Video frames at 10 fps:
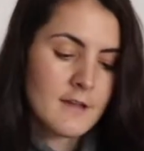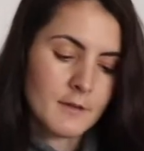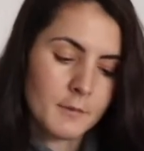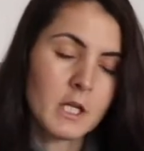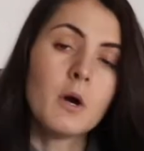
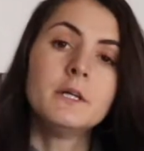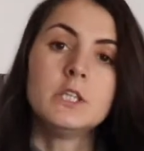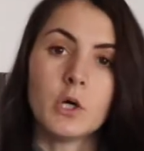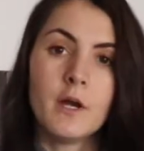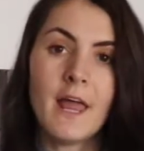So I'm gonna go
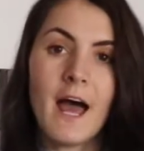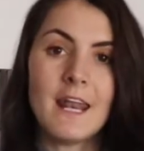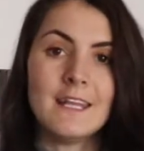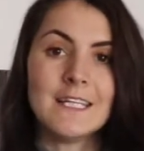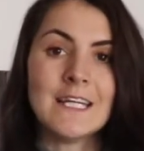enjoy
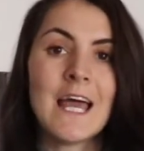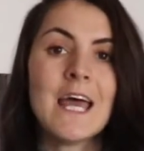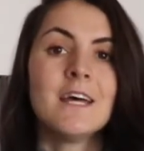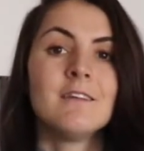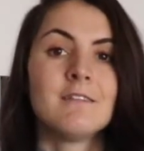that, and then
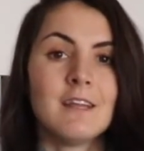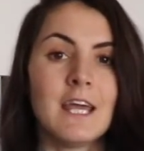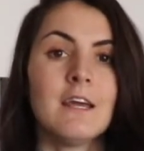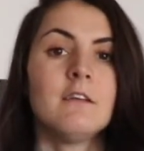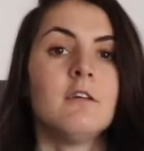
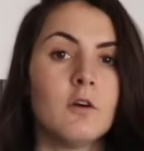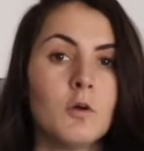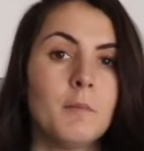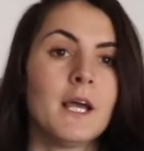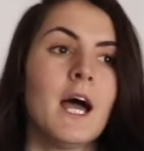stay
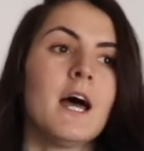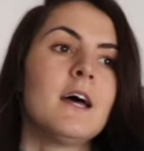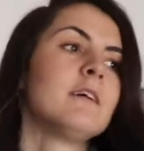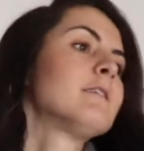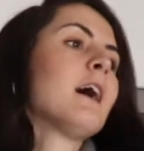tuned
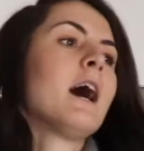because